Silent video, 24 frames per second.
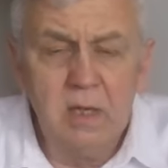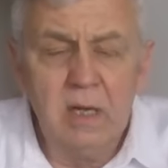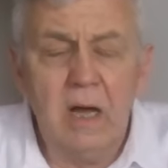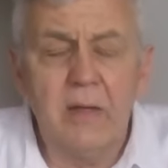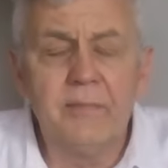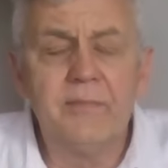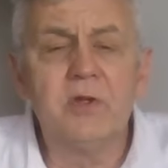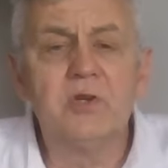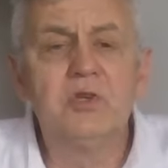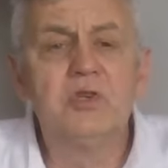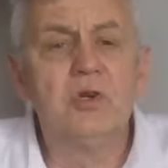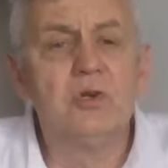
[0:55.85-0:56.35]

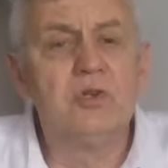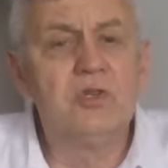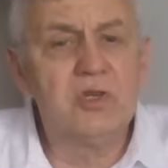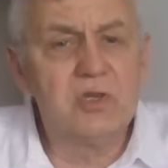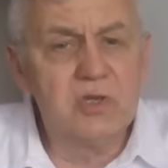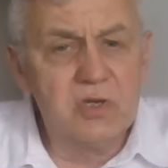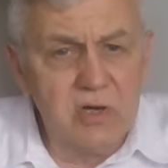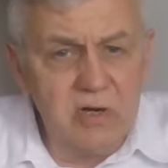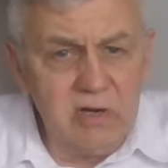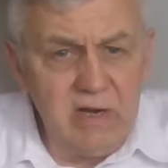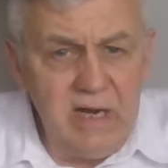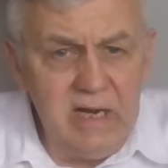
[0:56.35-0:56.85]
And the
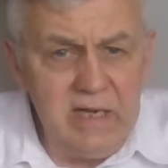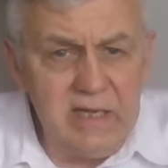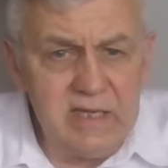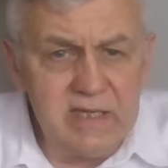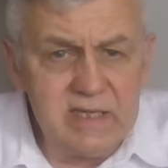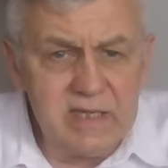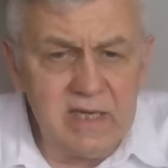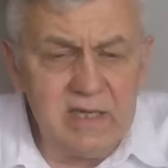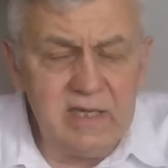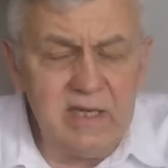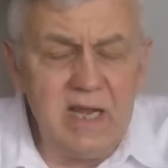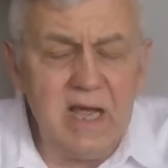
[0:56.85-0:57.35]
judges agreed. He
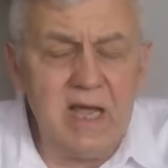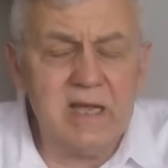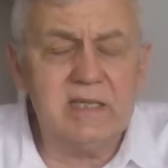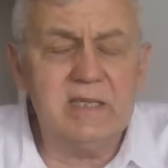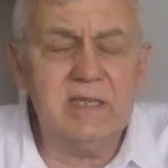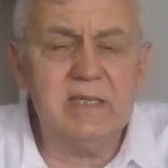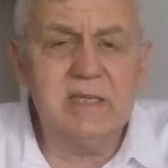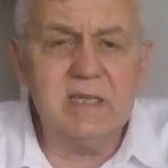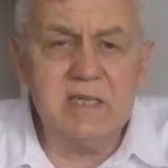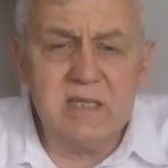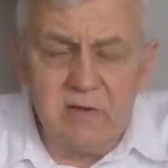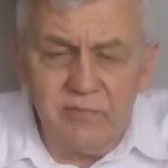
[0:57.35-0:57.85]
said, yes,
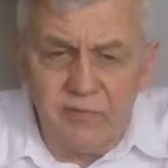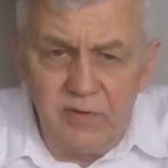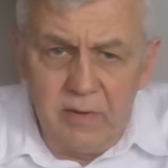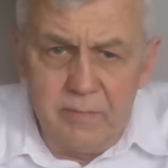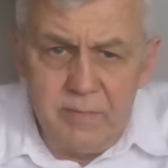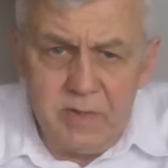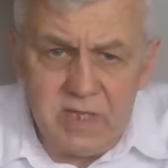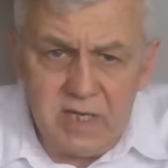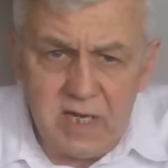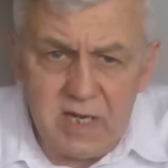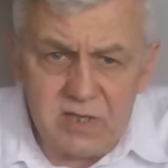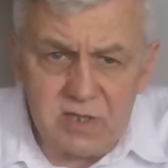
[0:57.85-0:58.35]
it is a
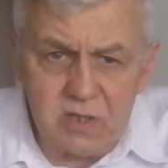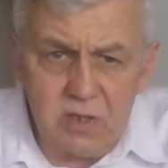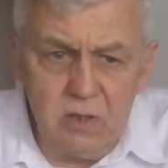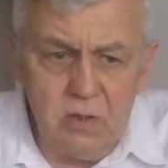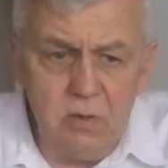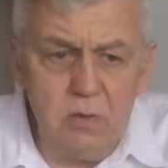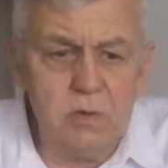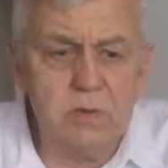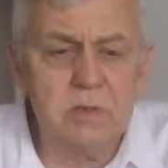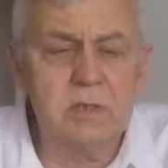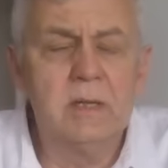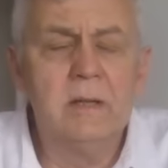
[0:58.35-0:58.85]
flimsy
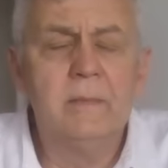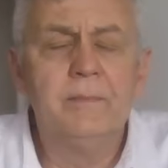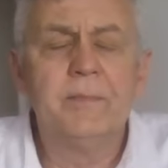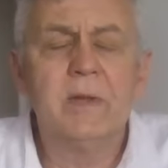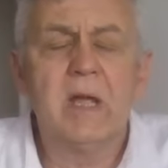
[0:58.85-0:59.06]
excuse.